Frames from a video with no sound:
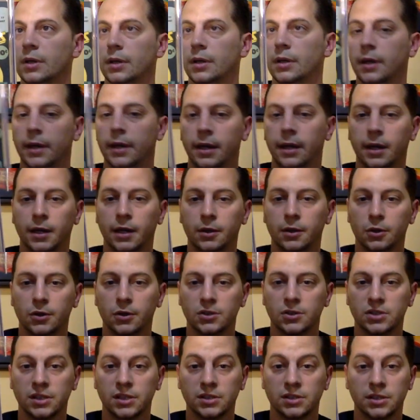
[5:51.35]
And you can
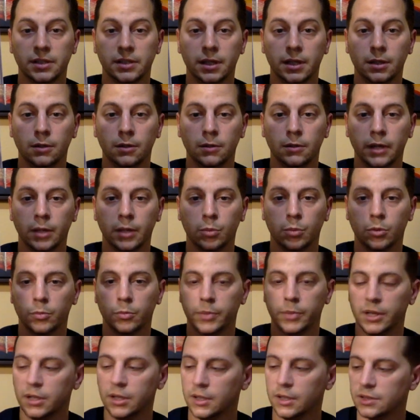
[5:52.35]
see it's a yellow label
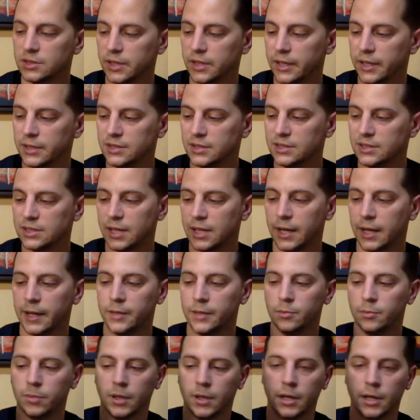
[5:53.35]
because it's
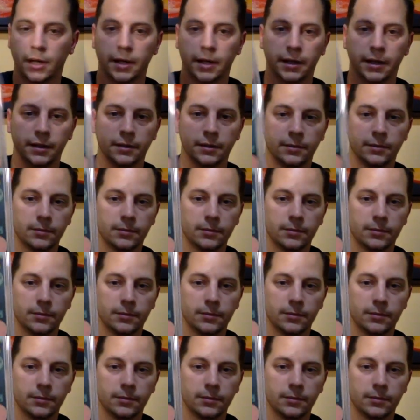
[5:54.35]
signed by